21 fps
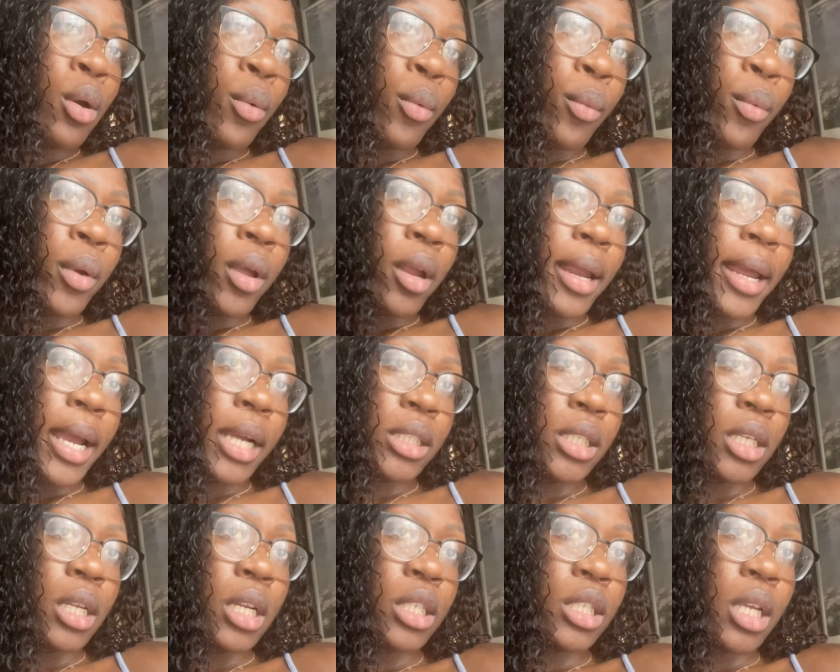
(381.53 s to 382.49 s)
we're
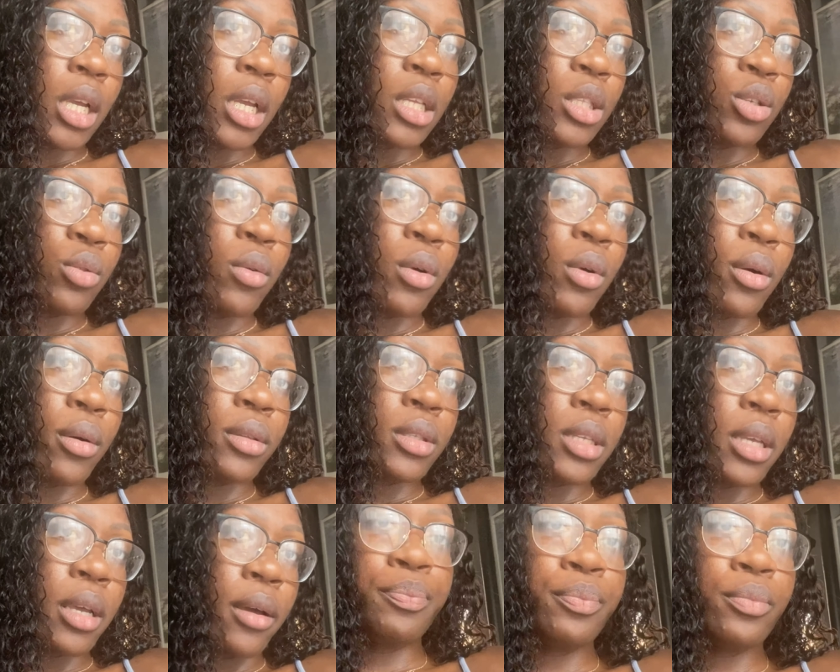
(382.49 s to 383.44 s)
actually gonna check into a
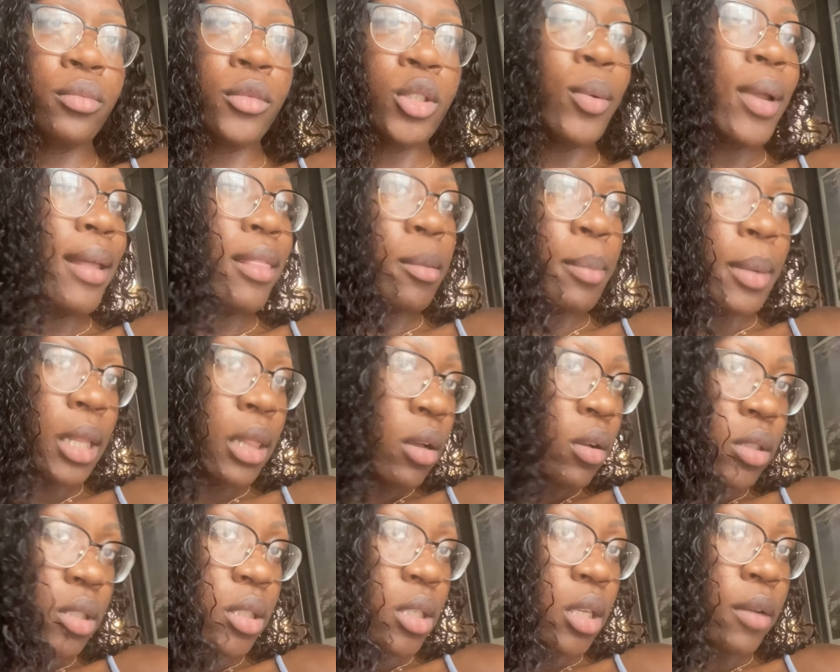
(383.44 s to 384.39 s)
hotel. So we have to bring
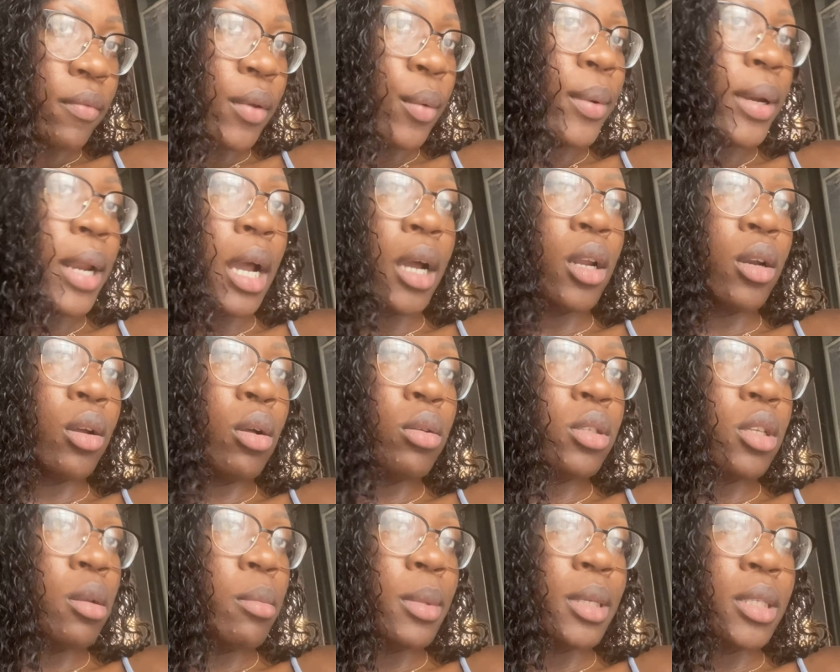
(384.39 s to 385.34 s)
clothes and stuff, and we're not gonna go
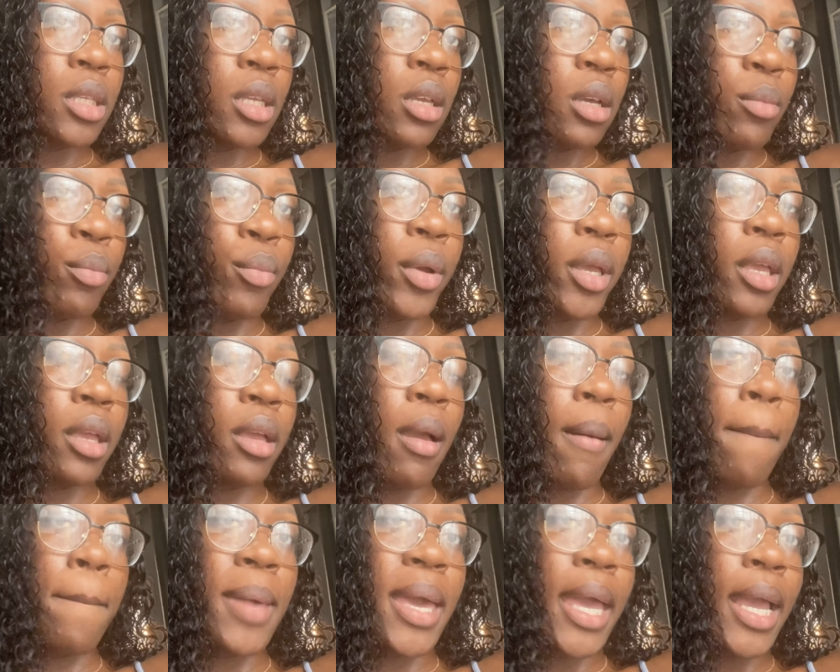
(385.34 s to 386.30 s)
to the museum with
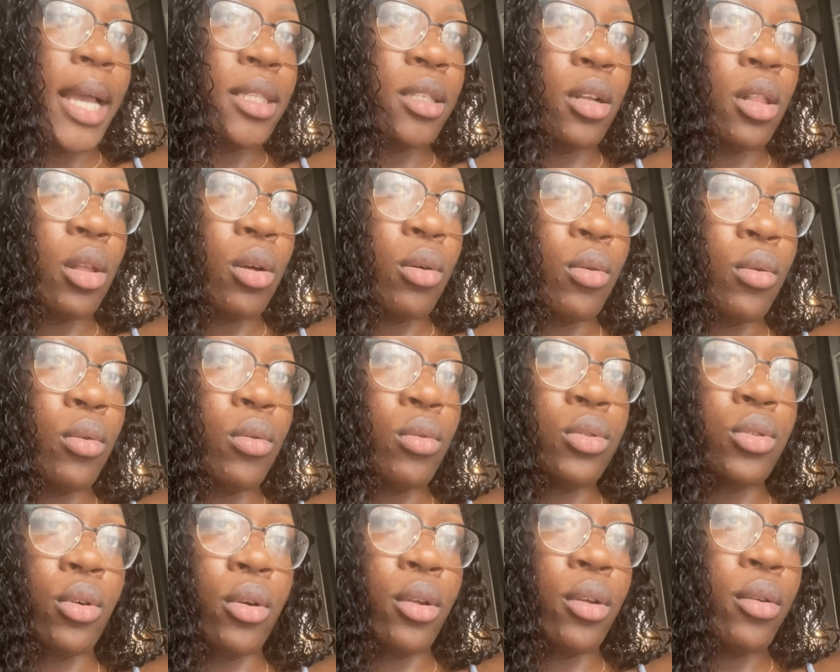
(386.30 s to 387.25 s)
bags of
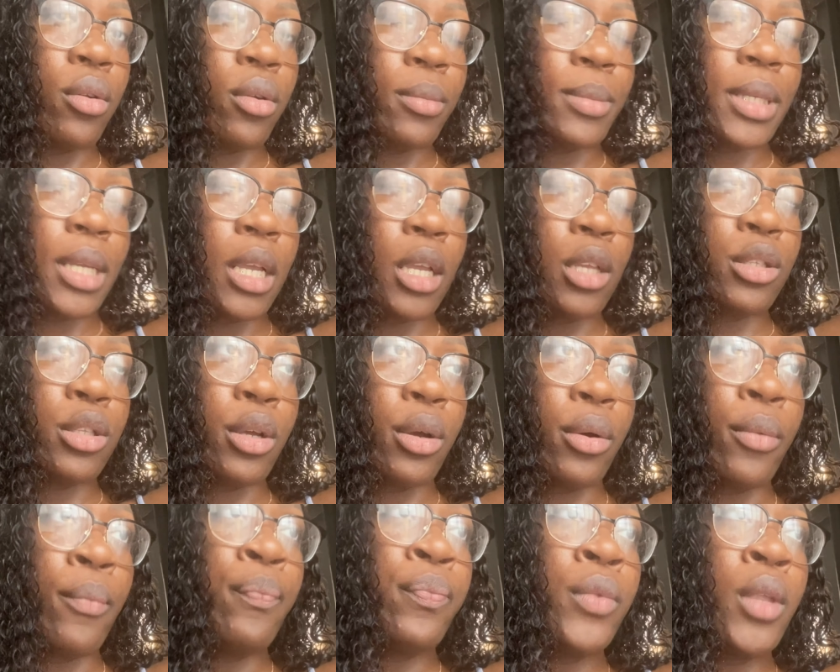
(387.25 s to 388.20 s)
clothes, or you know what I'm saying?
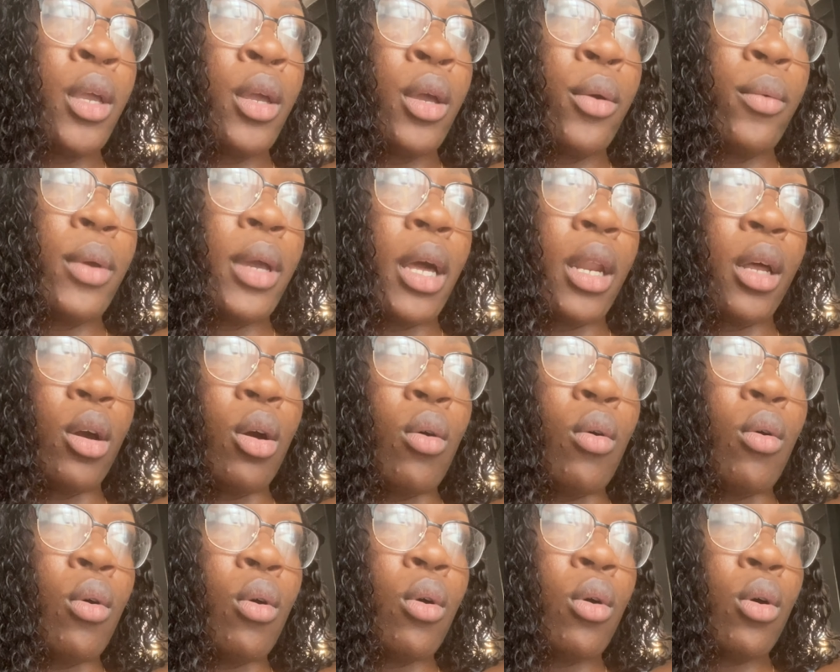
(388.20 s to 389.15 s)
So we gotta go
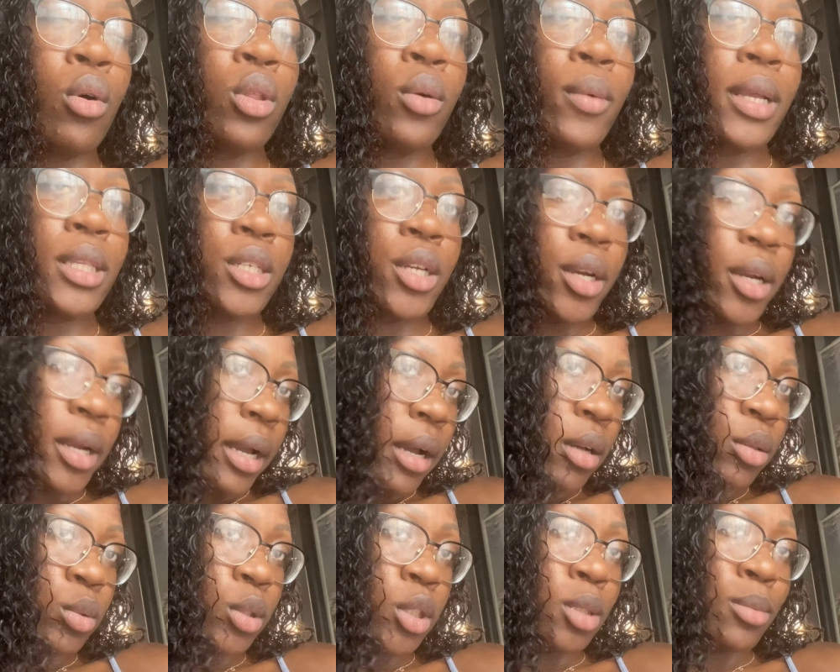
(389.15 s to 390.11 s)
all the way to her
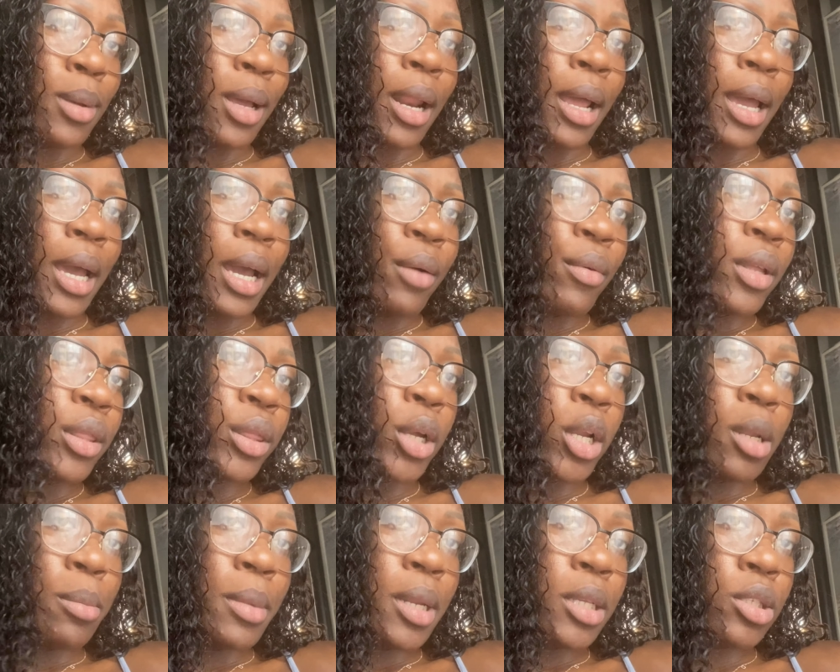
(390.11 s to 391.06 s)
house, which is about an hour and
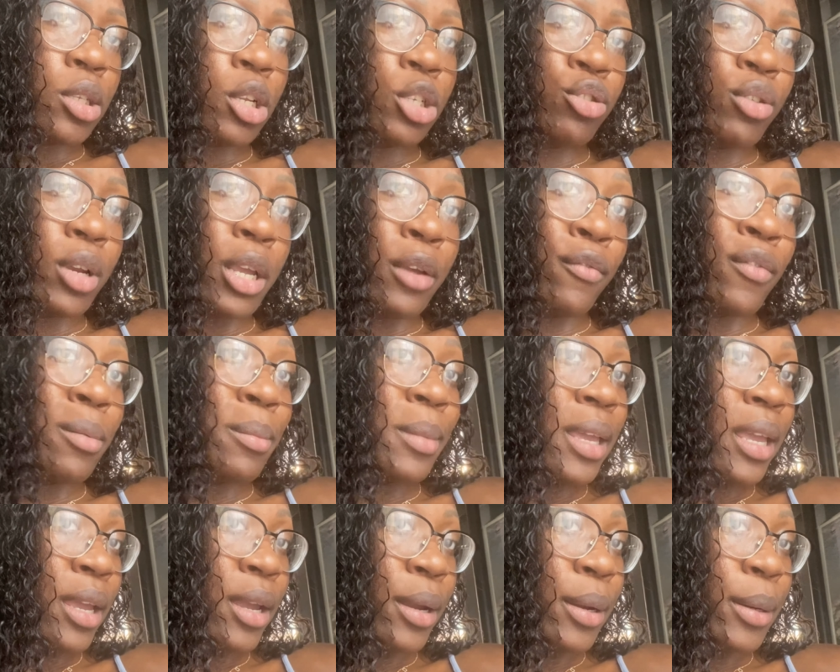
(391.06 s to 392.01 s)
30 minutes on the train from
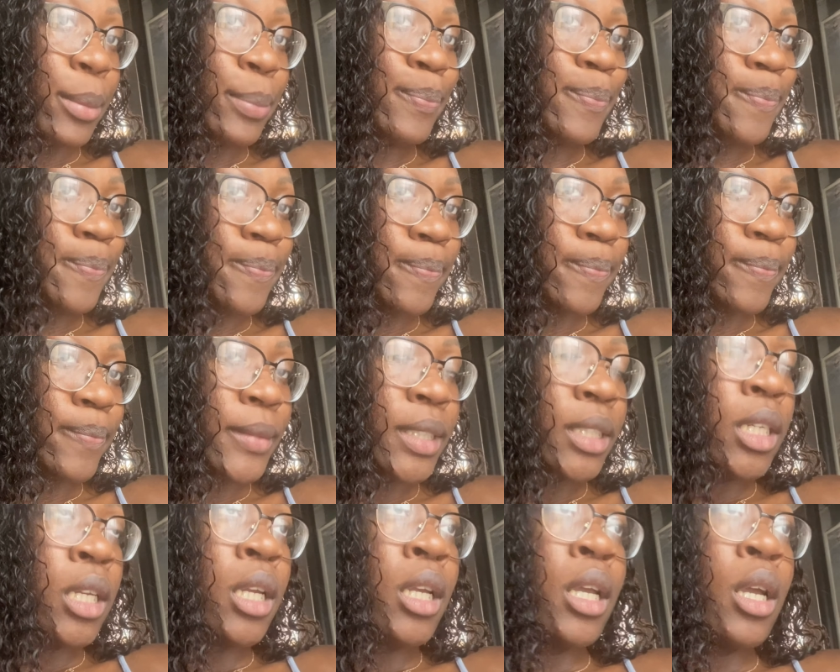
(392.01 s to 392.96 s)
here.
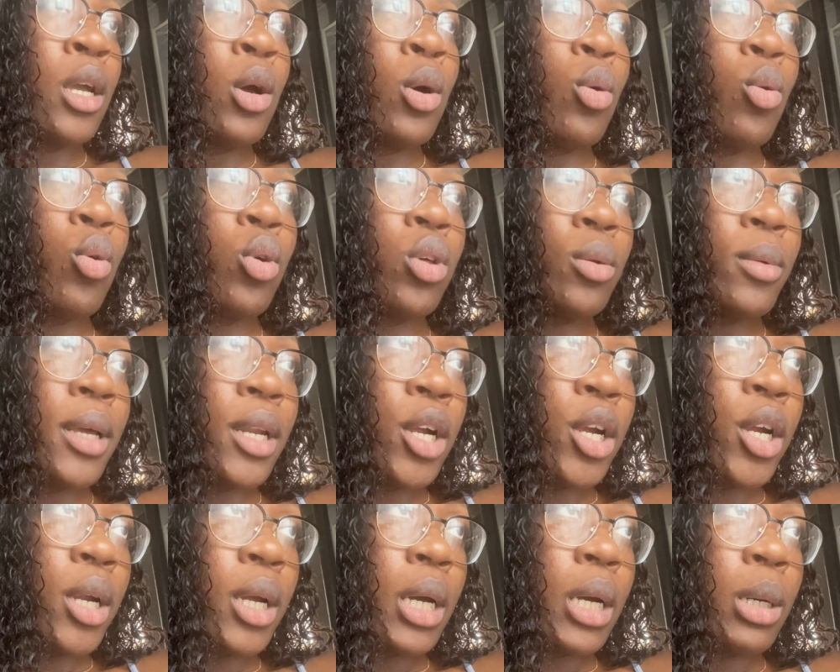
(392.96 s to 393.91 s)
All the way to
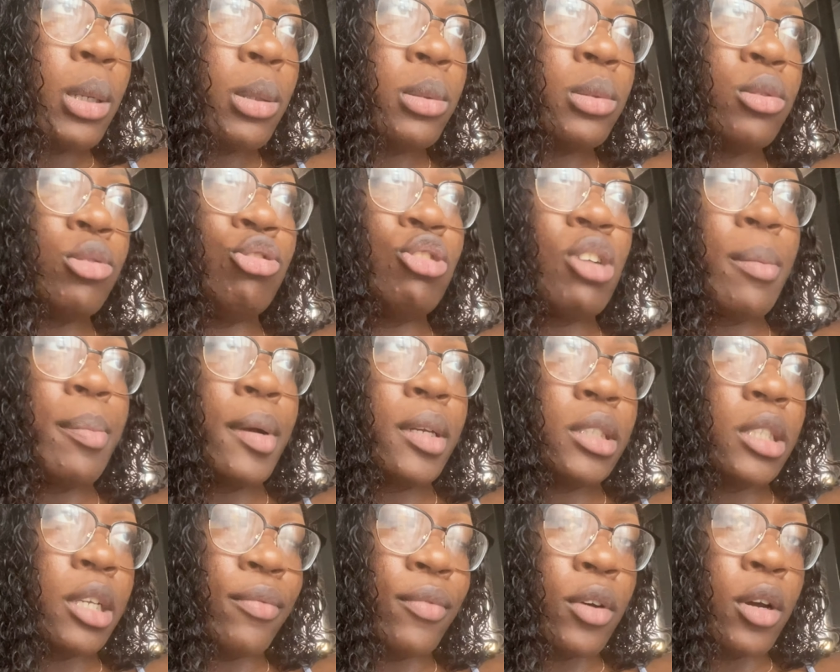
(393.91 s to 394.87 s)
her house, drop our
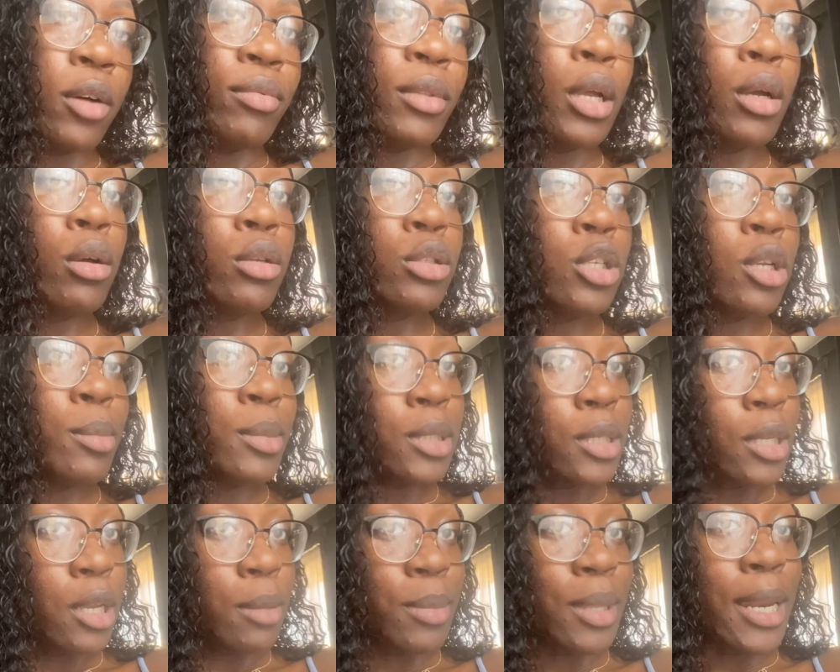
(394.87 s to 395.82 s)
stuff off, then go to the
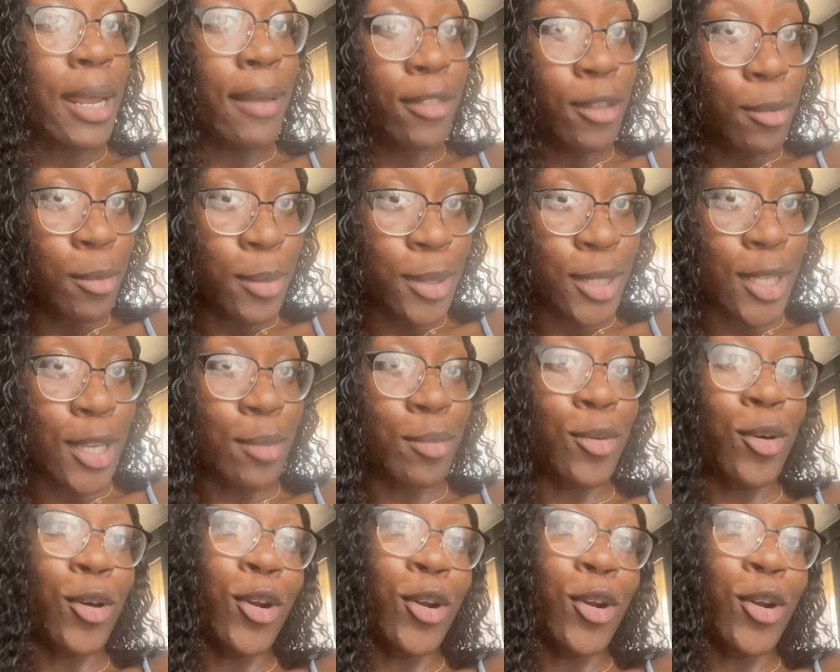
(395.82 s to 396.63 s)
museum, then after the museum, go